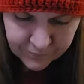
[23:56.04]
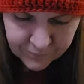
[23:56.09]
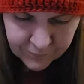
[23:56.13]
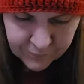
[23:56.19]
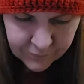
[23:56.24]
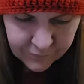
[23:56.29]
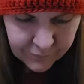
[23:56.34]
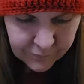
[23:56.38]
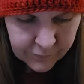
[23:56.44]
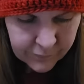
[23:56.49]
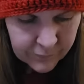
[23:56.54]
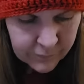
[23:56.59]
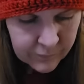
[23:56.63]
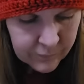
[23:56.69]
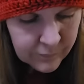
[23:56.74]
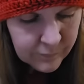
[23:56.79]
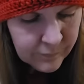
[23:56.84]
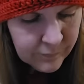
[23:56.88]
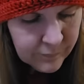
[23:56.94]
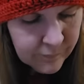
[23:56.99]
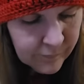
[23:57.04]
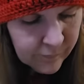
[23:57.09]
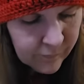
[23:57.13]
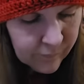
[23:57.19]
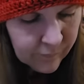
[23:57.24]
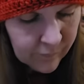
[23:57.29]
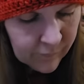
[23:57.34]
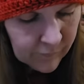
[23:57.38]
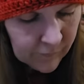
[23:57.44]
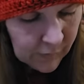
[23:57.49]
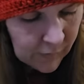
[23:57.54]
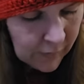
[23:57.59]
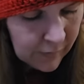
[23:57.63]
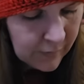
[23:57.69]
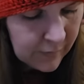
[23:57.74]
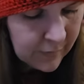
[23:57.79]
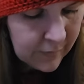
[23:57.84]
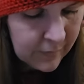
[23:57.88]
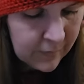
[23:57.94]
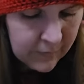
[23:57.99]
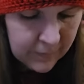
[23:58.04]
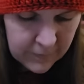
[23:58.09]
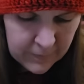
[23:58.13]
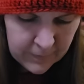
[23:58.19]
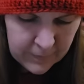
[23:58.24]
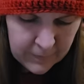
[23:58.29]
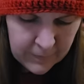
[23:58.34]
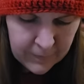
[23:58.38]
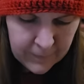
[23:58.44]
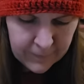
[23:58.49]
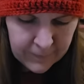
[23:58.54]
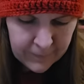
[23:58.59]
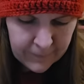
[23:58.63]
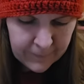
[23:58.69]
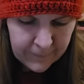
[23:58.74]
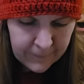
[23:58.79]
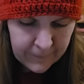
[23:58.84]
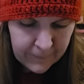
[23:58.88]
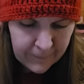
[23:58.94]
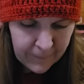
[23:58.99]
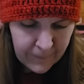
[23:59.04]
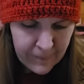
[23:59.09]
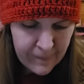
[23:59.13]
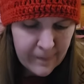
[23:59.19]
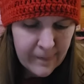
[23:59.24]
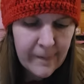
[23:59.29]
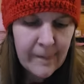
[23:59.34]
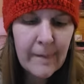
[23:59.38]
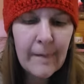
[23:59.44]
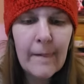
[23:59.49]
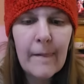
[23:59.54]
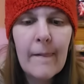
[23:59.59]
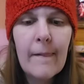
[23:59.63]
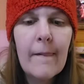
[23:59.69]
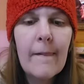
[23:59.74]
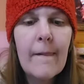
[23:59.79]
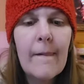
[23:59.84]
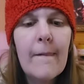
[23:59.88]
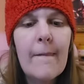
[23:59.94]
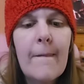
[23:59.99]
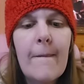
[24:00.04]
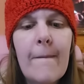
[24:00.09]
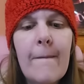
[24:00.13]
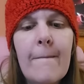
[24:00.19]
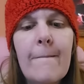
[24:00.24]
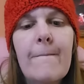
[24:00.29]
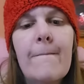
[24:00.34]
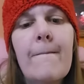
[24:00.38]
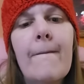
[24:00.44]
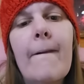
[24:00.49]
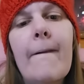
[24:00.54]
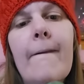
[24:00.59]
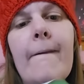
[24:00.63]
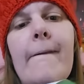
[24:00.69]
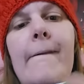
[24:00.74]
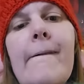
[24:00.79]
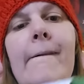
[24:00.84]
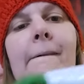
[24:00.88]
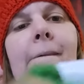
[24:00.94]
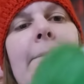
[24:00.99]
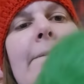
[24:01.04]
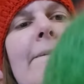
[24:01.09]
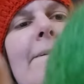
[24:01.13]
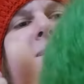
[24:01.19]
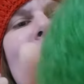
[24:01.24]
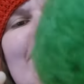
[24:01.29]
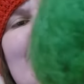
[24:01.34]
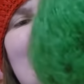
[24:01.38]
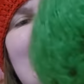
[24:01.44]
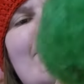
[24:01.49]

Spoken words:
(silence)